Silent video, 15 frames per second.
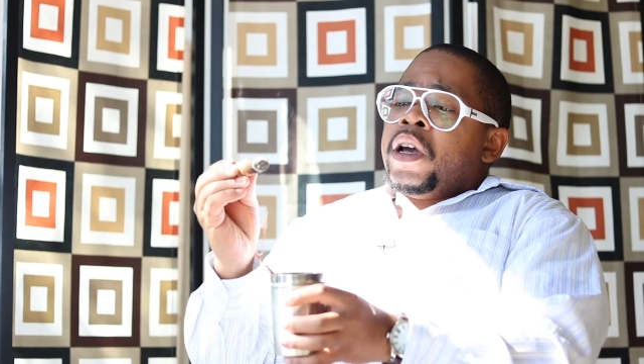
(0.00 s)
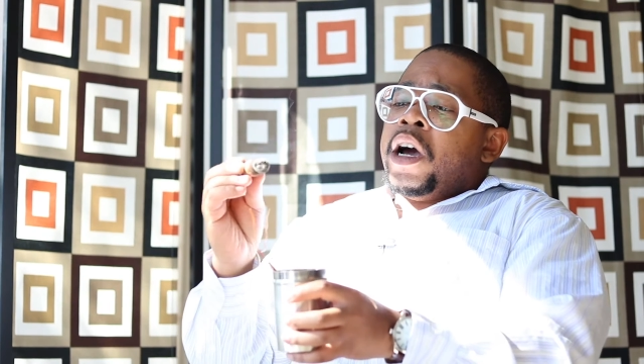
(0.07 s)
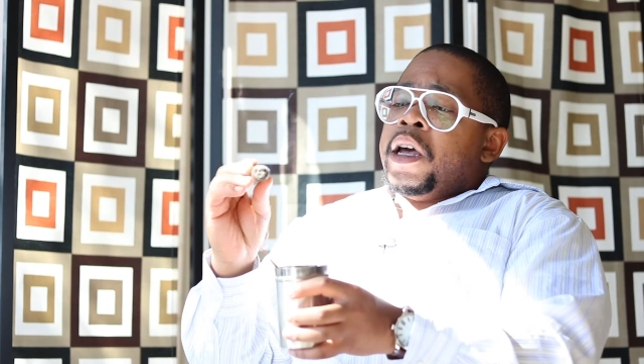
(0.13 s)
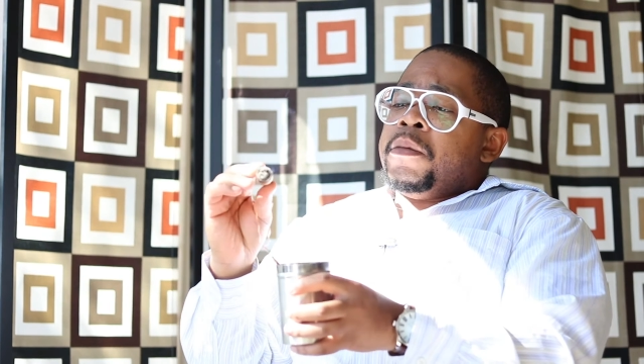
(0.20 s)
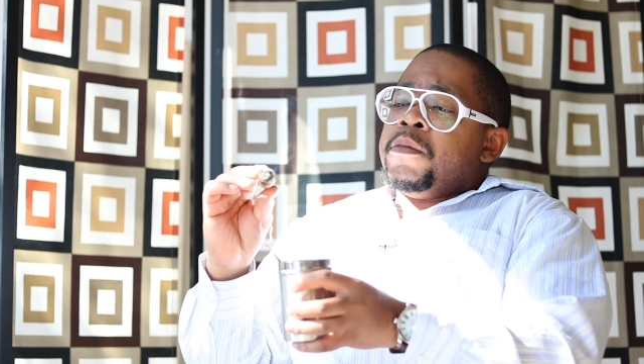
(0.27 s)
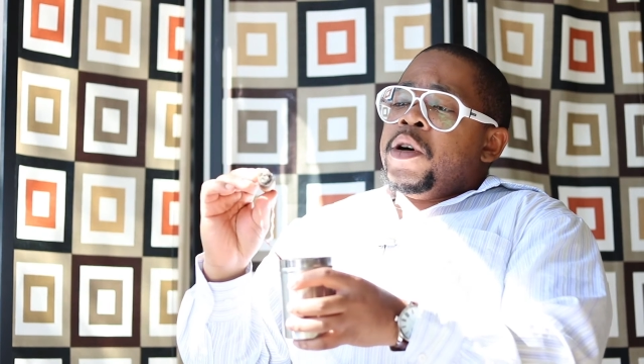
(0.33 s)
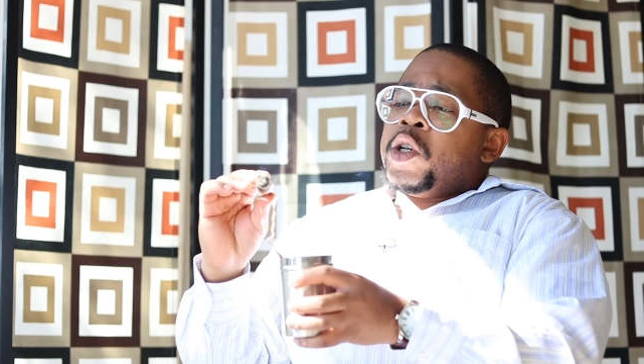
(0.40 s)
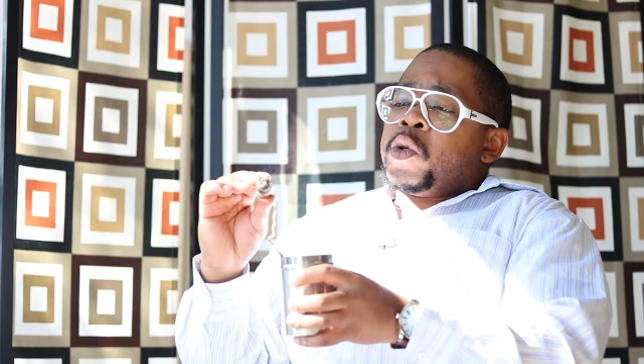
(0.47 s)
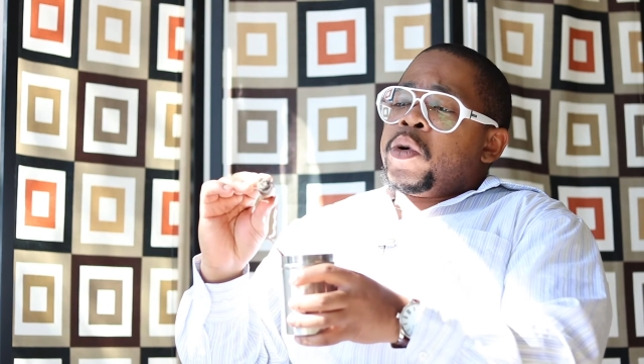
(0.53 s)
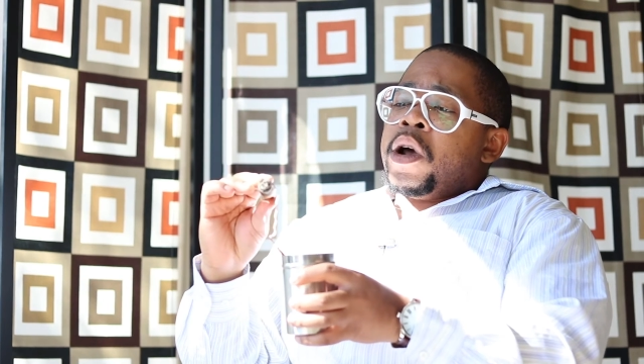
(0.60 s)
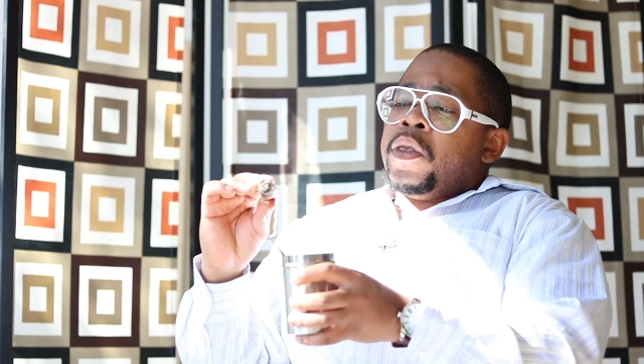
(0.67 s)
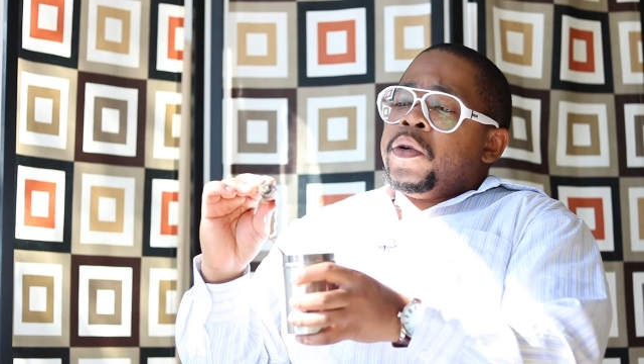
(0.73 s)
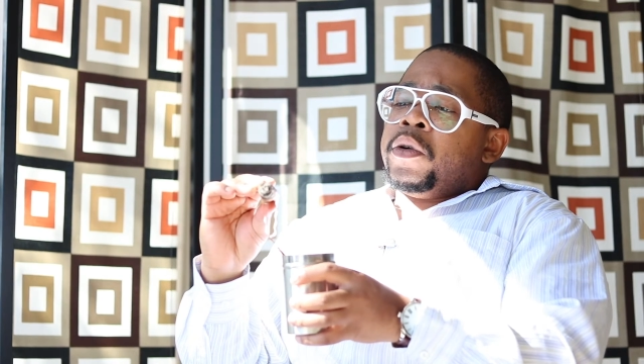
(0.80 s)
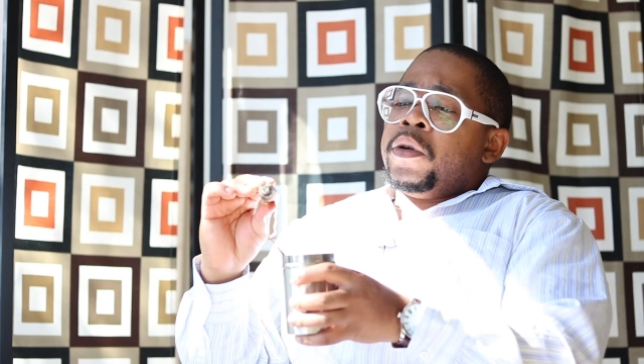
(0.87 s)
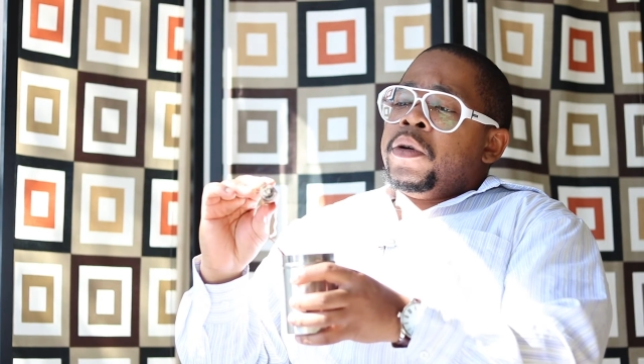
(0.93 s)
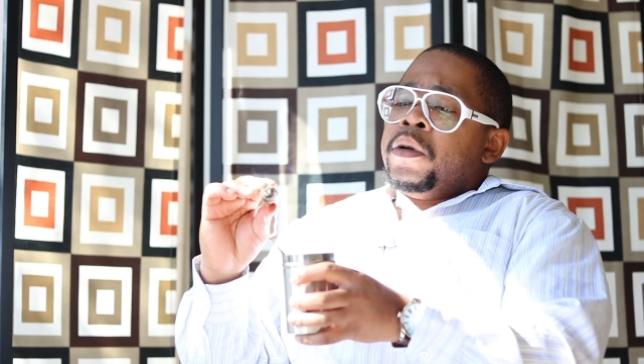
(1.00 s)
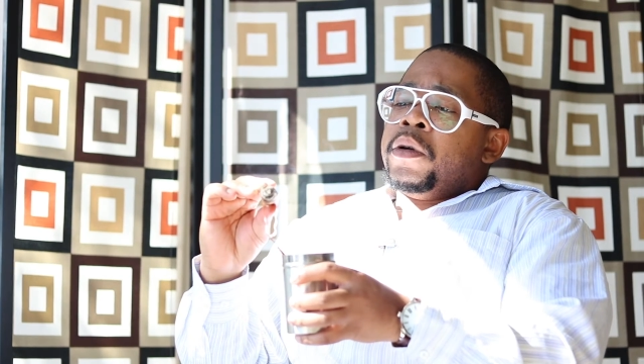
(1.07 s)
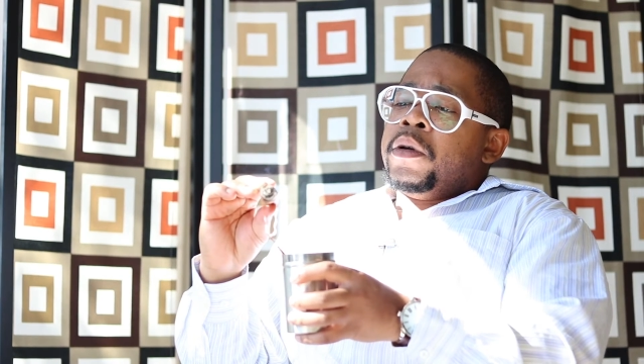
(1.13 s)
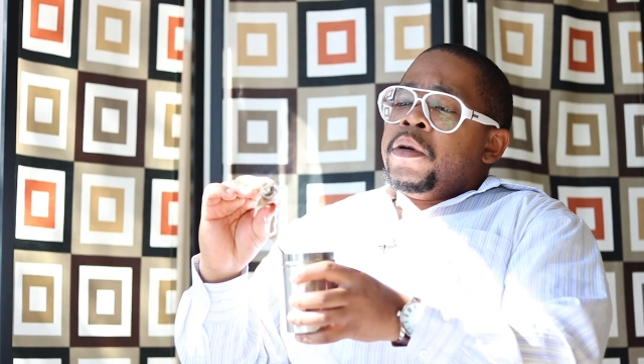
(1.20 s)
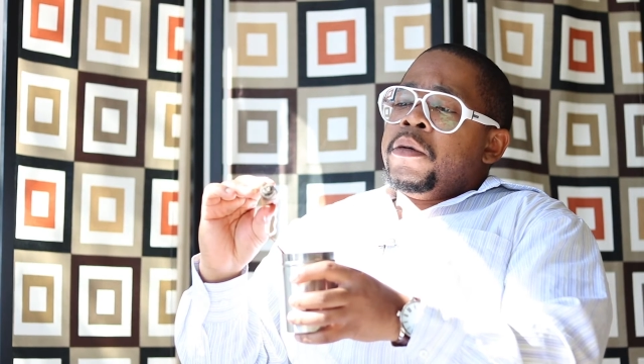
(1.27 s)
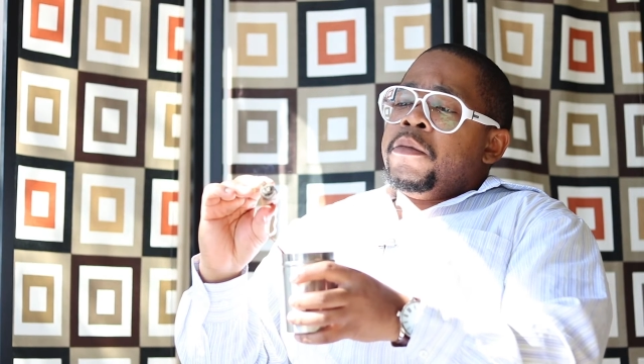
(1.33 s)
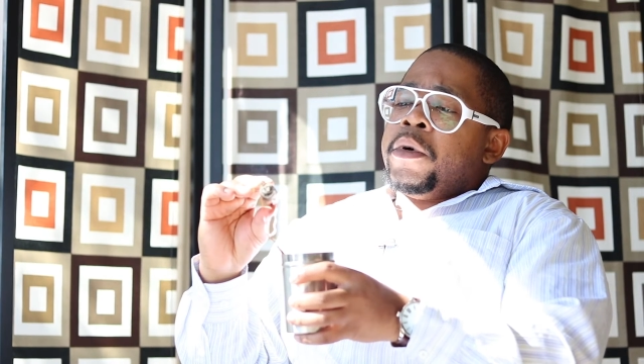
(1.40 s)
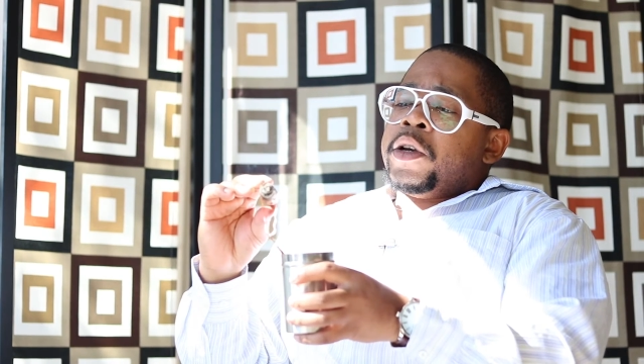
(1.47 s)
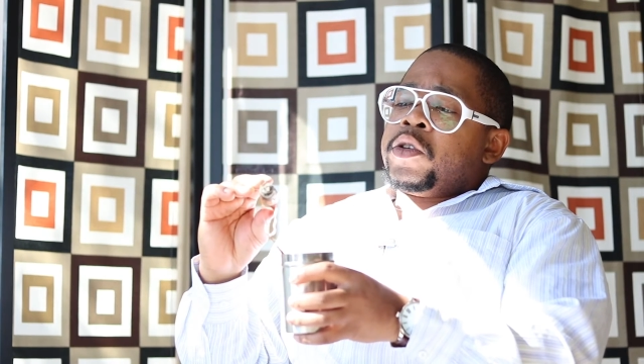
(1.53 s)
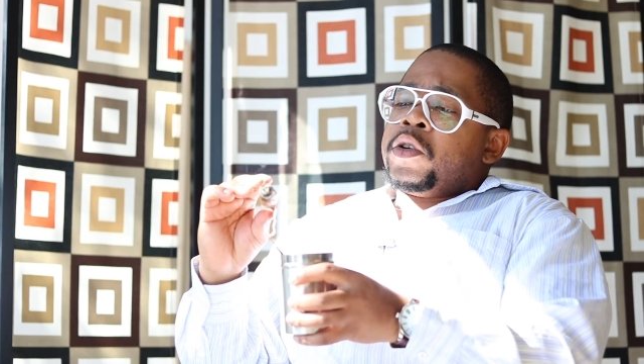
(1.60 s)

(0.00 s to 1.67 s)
I'd much rather my